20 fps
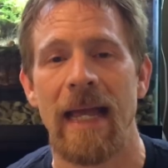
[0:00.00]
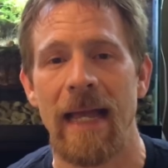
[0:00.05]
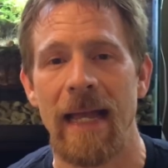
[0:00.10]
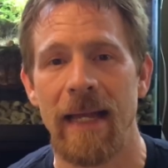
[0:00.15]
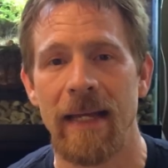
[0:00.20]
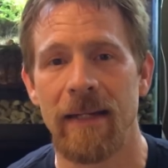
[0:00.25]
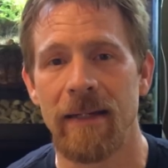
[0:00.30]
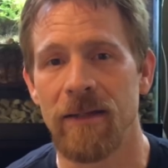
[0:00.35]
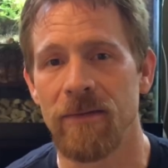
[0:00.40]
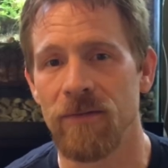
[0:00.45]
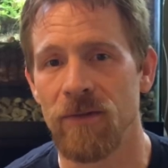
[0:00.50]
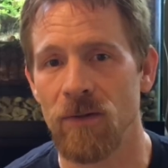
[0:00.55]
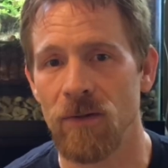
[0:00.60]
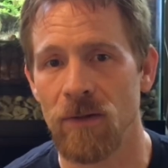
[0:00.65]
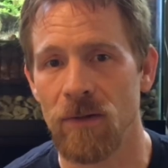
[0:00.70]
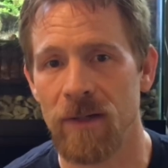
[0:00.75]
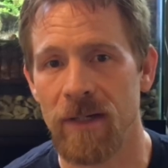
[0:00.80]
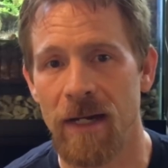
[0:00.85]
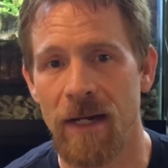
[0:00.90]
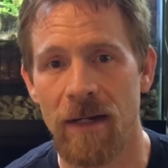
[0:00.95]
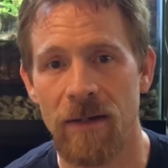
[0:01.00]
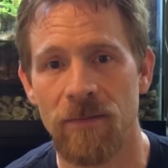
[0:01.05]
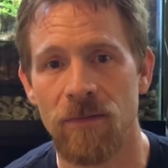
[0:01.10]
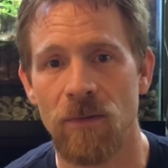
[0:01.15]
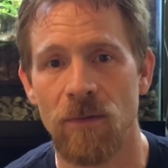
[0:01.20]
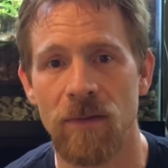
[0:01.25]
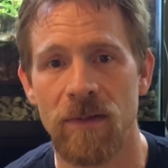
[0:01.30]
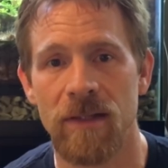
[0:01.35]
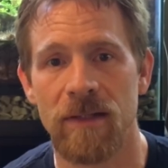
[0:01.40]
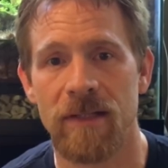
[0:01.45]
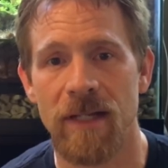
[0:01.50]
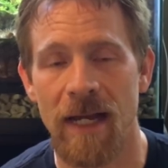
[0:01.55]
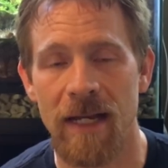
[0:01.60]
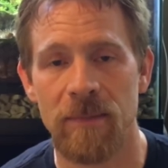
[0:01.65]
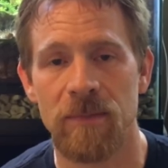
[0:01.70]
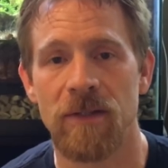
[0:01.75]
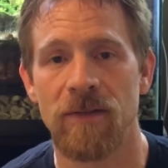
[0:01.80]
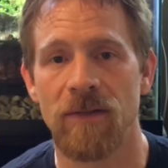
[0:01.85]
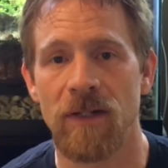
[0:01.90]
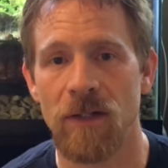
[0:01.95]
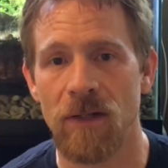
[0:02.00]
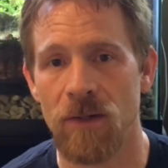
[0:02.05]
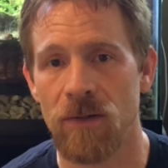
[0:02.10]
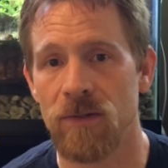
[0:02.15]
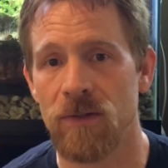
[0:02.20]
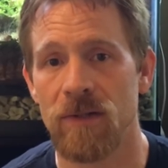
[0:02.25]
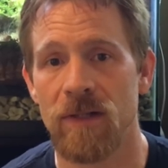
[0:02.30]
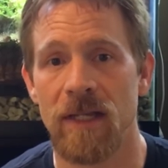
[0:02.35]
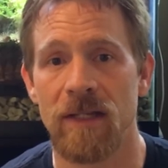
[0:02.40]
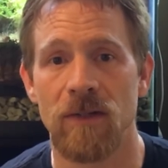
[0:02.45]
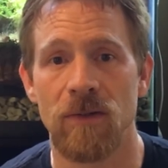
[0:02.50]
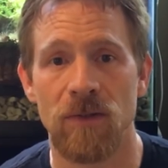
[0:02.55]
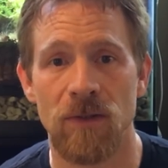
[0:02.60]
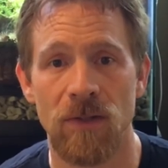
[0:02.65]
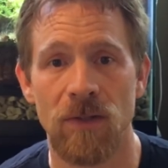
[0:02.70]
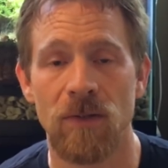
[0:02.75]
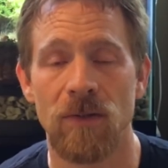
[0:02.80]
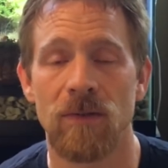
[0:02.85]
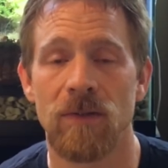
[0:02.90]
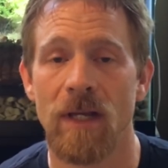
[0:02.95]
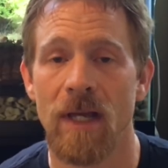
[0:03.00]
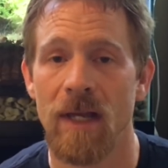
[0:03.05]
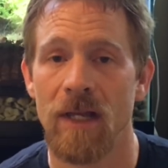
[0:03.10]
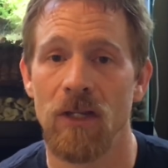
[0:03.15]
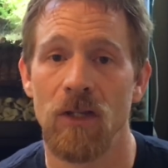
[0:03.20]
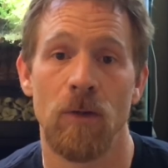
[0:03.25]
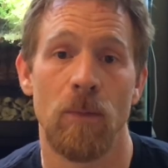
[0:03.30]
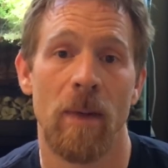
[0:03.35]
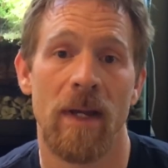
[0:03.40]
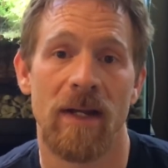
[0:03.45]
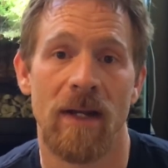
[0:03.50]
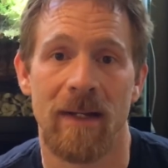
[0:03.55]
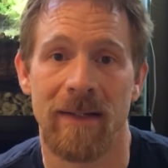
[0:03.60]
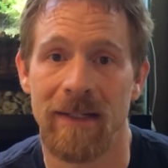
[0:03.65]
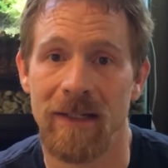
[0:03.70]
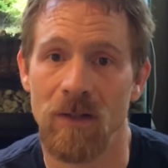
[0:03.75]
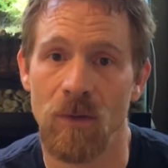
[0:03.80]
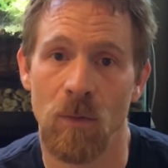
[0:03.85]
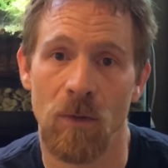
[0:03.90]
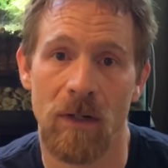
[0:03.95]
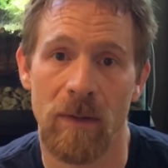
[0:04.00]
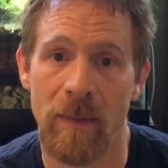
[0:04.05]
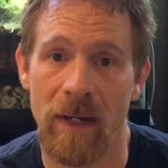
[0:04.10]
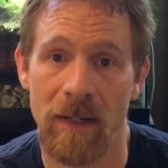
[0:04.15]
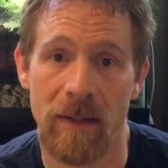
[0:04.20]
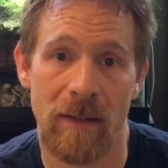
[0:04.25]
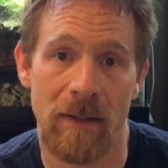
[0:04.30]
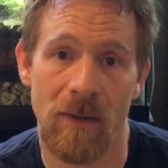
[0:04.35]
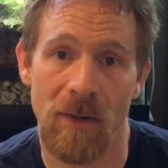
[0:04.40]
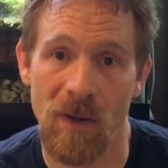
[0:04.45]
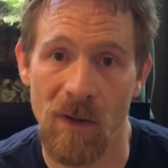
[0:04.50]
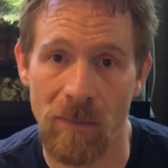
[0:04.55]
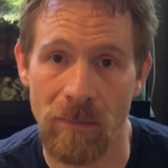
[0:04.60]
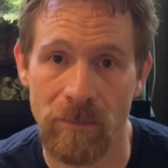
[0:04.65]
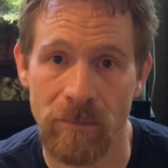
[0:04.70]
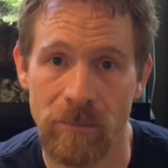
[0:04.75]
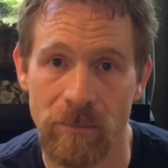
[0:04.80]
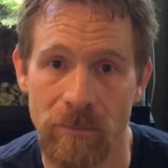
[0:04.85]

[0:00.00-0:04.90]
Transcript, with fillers: and if you're careful with the types of enclosures that you choose, you may not need to worry about it at all.